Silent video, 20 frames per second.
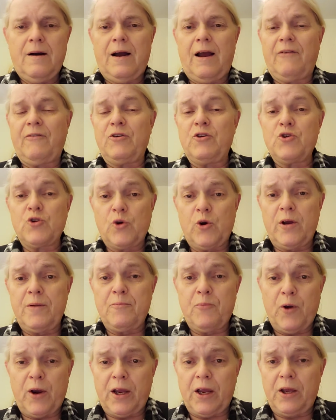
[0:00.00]
I've enjoyed
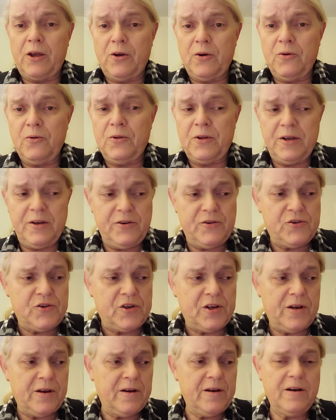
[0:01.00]
bringing you these